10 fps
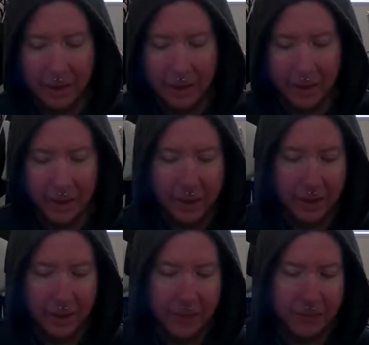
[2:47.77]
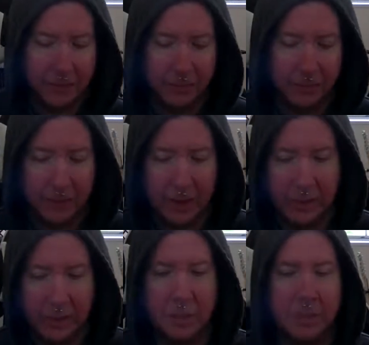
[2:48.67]
then my
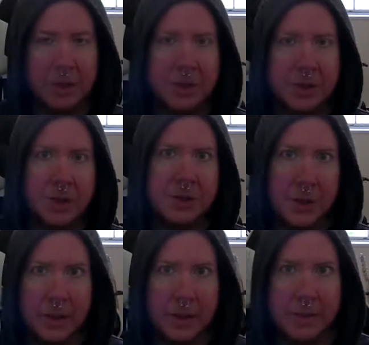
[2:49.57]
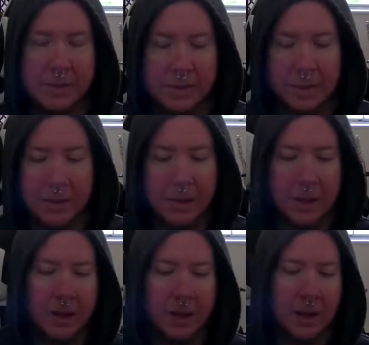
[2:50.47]
blood sugar spikes,
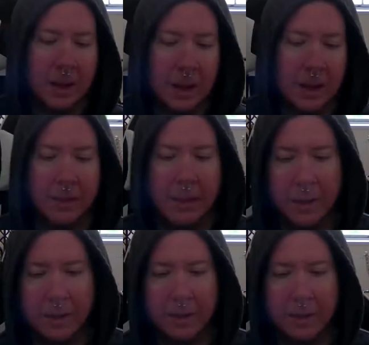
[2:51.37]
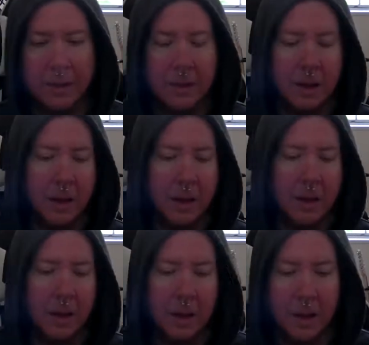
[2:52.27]
and then
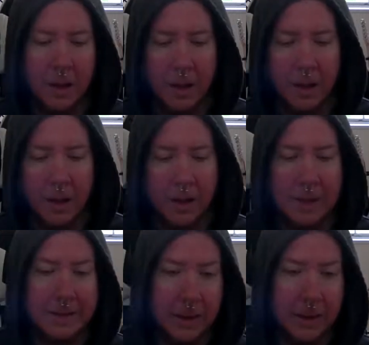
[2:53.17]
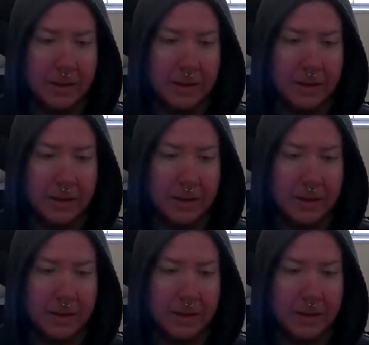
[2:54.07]
it tanks.